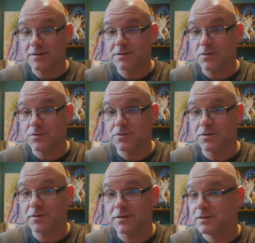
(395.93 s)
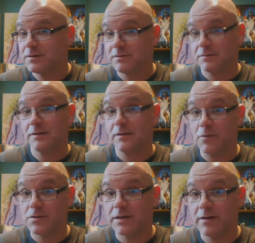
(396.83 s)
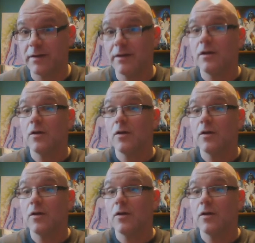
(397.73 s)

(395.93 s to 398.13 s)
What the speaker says: soldier turned mercenary.